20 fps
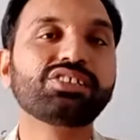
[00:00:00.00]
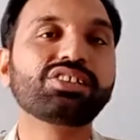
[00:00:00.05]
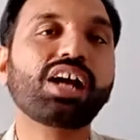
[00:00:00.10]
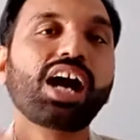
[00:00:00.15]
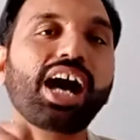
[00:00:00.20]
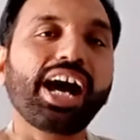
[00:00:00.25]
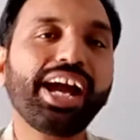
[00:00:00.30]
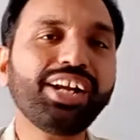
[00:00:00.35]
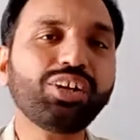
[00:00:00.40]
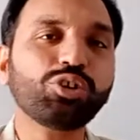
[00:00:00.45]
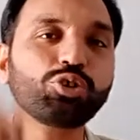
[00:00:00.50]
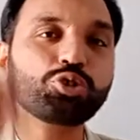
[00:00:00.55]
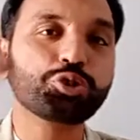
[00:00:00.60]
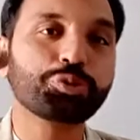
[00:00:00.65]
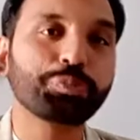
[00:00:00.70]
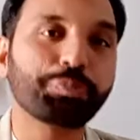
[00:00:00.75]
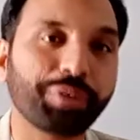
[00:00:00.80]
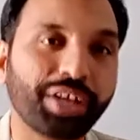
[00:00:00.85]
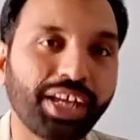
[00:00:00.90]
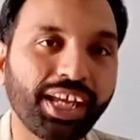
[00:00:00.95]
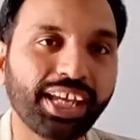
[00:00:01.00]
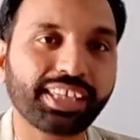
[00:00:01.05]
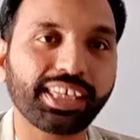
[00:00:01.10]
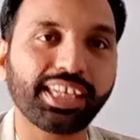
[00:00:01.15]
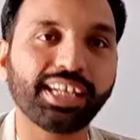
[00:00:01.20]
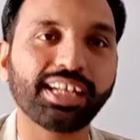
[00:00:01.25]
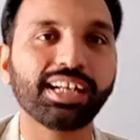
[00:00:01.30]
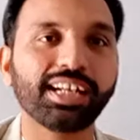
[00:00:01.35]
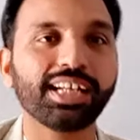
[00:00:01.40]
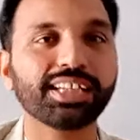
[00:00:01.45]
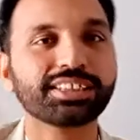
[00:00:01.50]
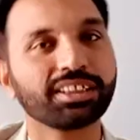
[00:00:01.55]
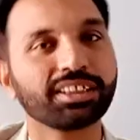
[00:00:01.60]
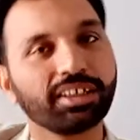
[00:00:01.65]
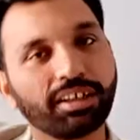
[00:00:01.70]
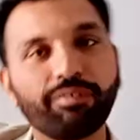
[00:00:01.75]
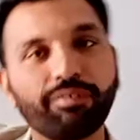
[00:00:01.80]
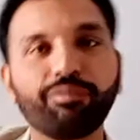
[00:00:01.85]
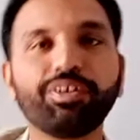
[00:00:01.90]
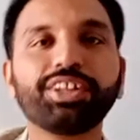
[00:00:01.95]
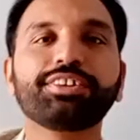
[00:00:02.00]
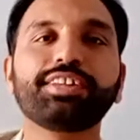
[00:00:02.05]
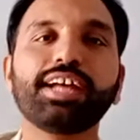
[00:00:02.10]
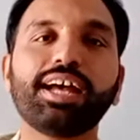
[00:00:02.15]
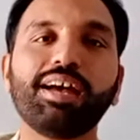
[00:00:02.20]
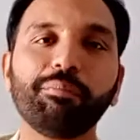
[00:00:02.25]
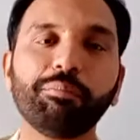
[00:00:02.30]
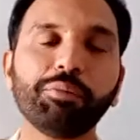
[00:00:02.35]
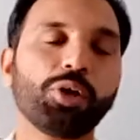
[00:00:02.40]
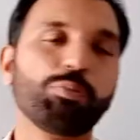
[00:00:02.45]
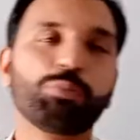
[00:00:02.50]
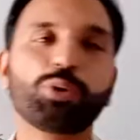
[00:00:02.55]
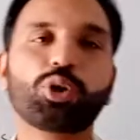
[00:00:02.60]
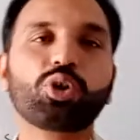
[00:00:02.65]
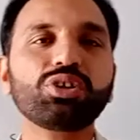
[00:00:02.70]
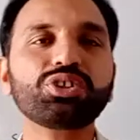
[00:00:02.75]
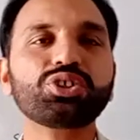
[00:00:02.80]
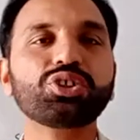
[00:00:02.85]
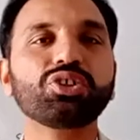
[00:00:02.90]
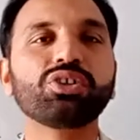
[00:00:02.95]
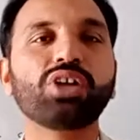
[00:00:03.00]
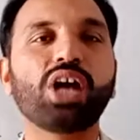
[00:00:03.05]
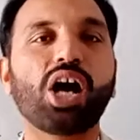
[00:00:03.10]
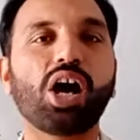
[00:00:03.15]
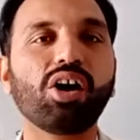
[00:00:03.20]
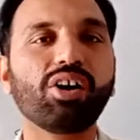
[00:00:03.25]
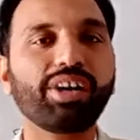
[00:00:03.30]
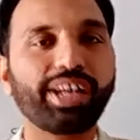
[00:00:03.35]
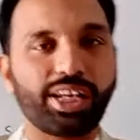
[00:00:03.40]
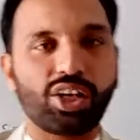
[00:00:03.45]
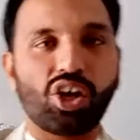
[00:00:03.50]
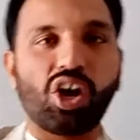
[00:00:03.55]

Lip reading: Try to speak English with them, because you know